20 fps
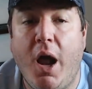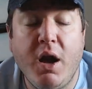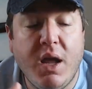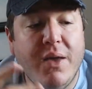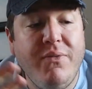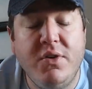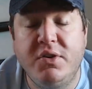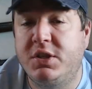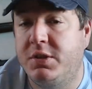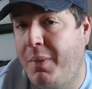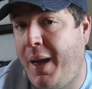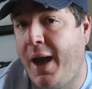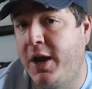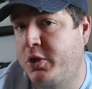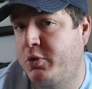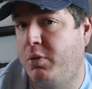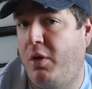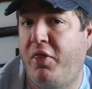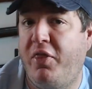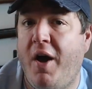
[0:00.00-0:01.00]
I'll give you some
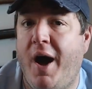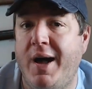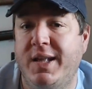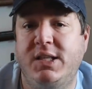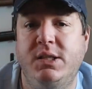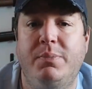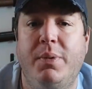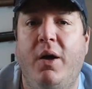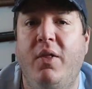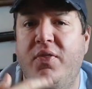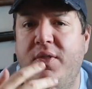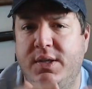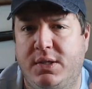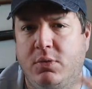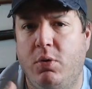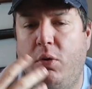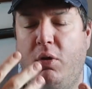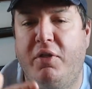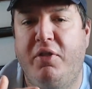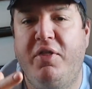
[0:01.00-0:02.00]
actual thoughts about
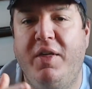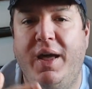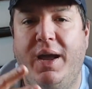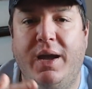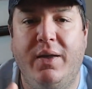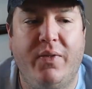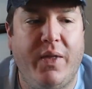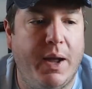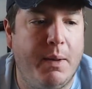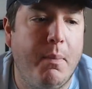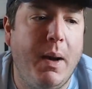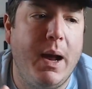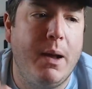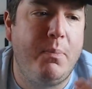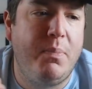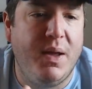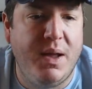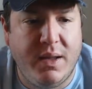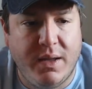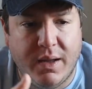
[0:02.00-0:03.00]
this whole thing and like my
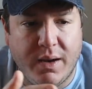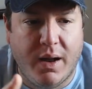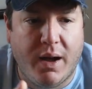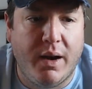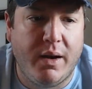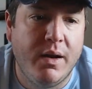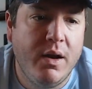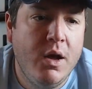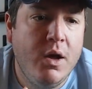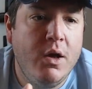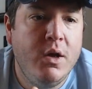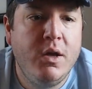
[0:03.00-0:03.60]
opinion on,